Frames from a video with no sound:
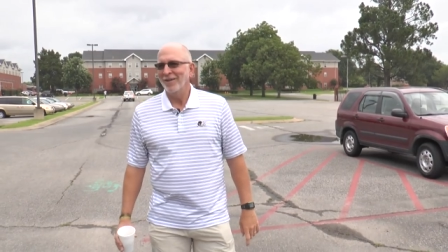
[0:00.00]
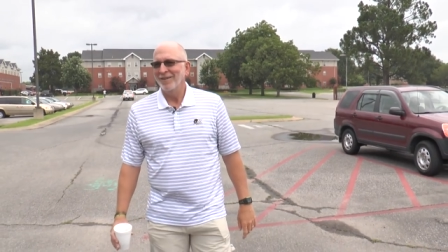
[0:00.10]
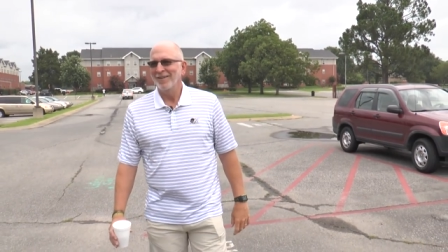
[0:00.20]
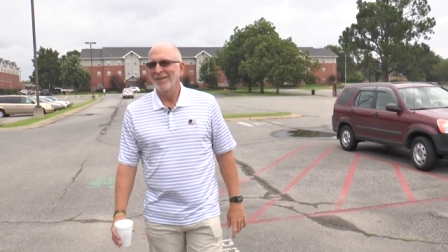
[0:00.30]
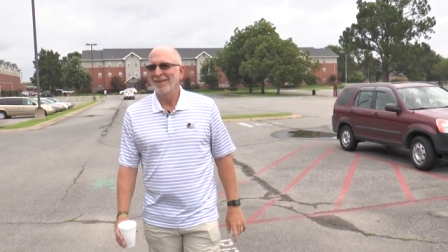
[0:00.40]

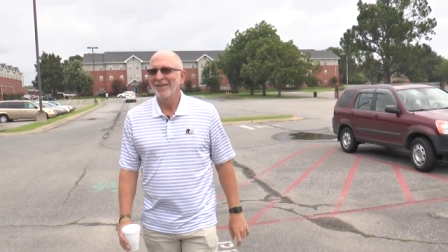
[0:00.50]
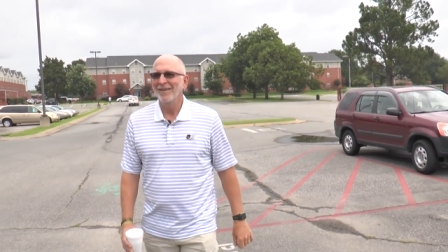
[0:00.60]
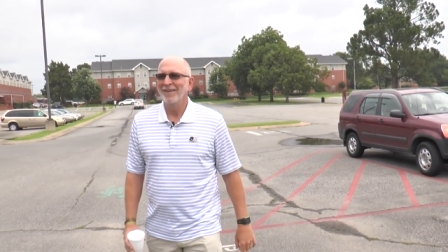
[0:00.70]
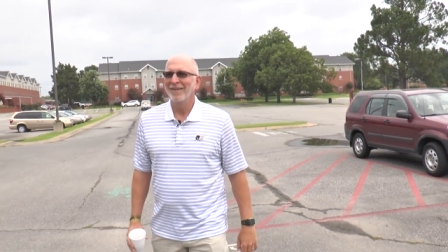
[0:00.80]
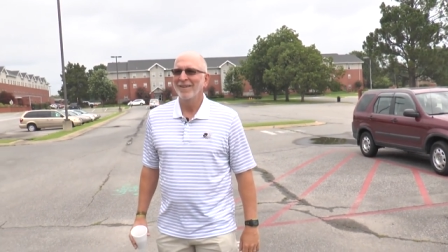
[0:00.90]
Did you have a
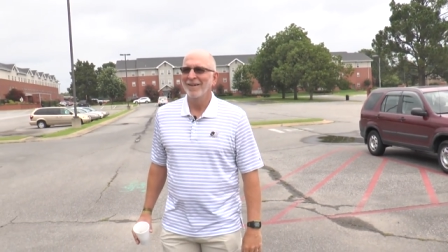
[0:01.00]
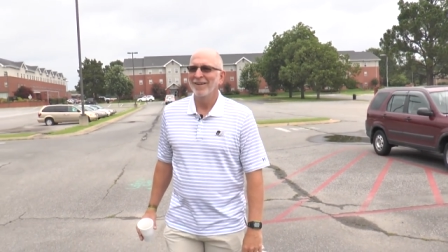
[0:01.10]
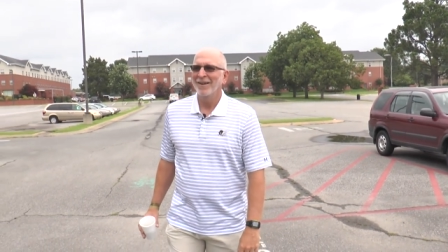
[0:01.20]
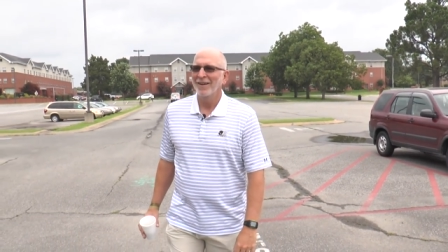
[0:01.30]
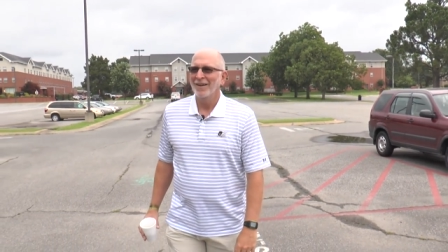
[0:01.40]
nickname?
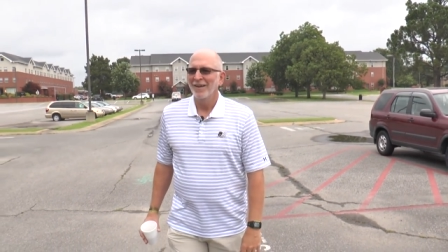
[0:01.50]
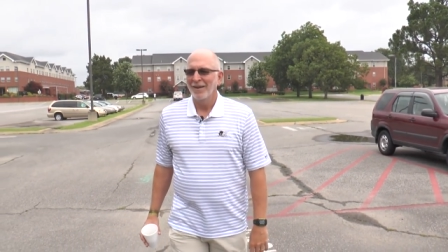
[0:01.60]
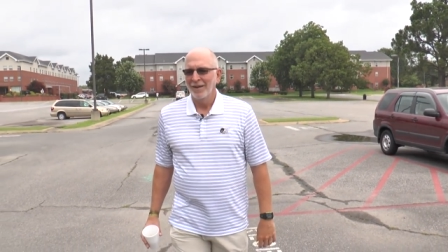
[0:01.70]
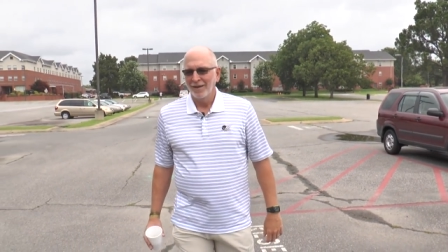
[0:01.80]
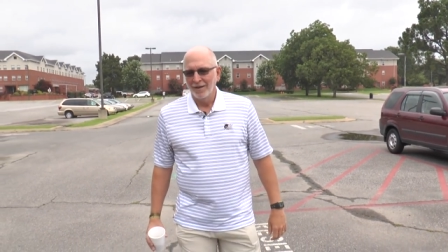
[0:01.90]

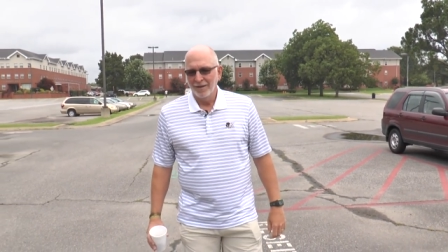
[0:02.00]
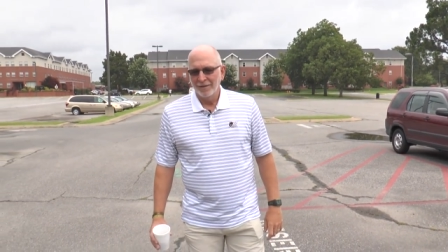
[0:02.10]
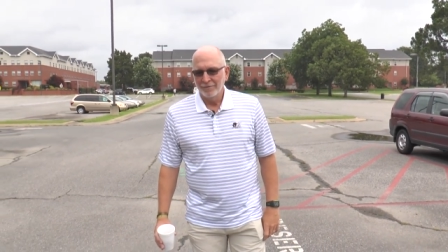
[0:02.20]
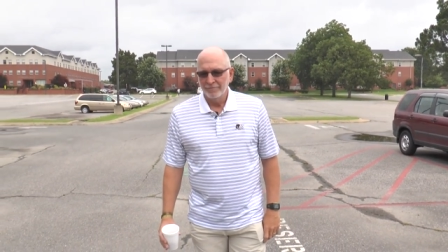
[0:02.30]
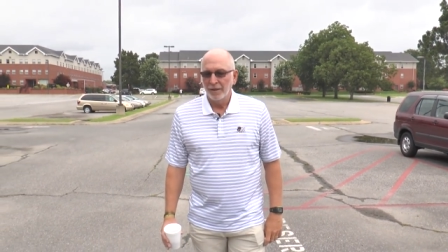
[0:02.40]

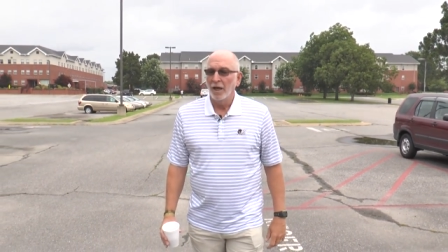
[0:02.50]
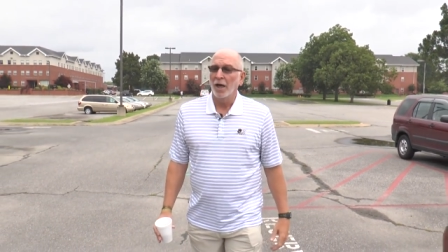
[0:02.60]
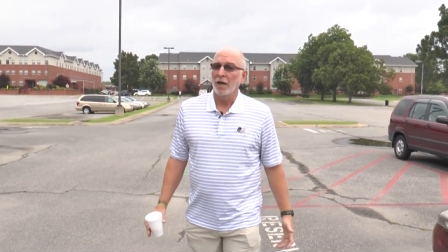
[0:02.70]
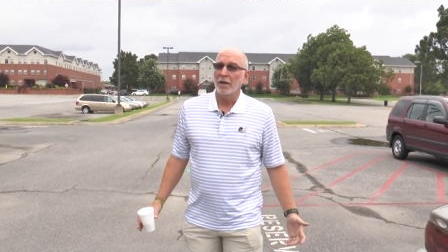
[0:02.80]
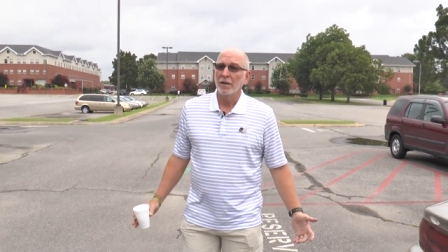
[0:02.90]

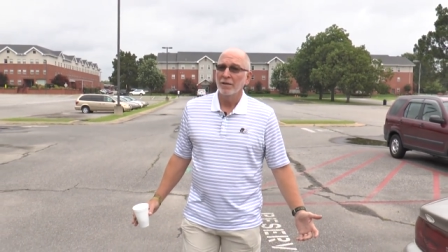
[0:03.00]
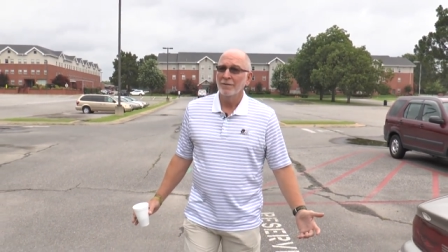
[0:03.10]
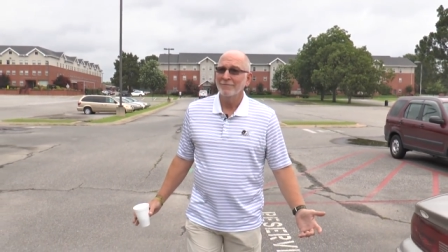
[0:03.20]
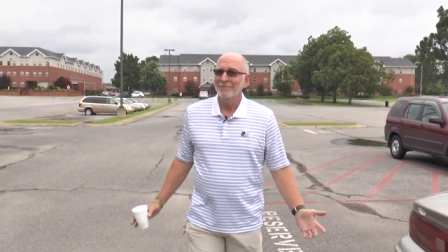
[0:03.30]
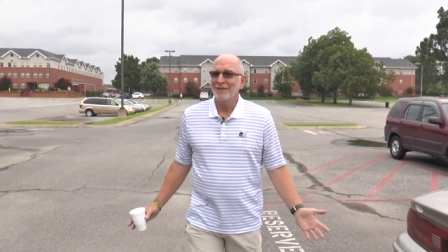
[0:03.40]
Huck.
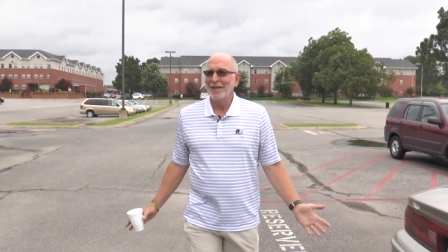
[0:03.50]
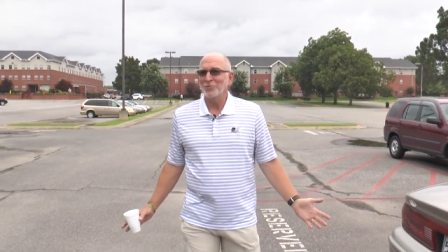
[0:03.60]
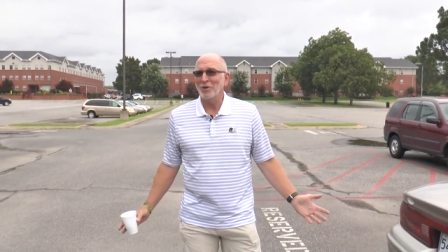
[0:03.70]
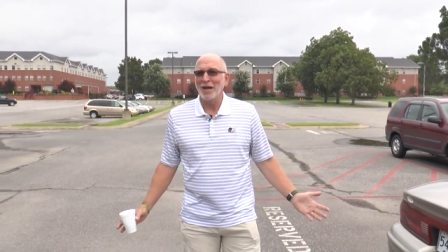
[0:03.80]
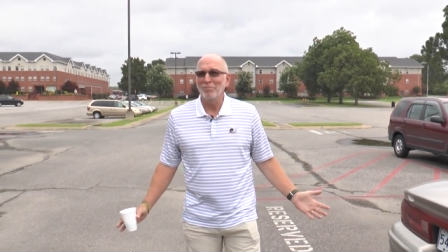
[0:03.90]

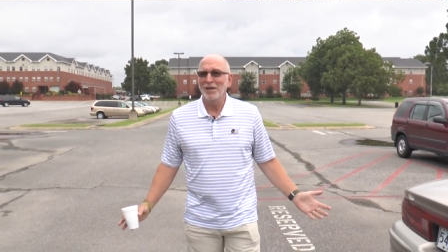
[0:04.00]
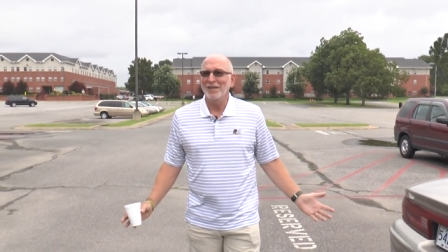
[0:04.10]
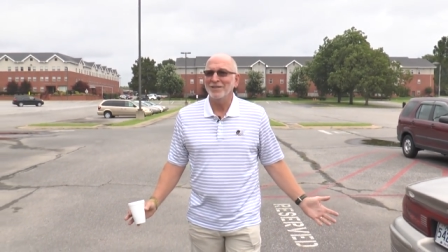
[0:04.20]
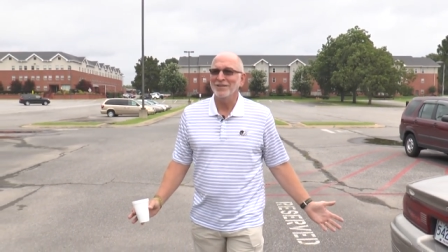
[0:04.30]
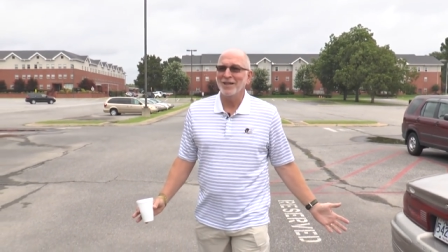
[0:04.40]
That's what I've
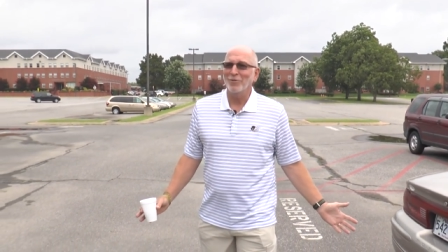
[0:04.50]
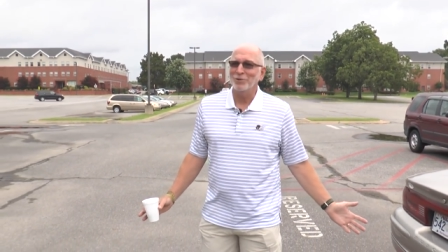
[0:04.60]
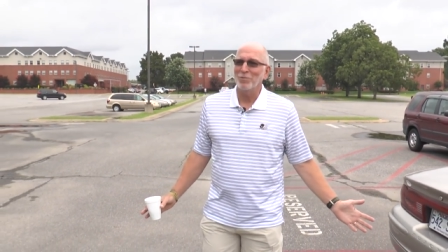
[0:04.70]
been since I was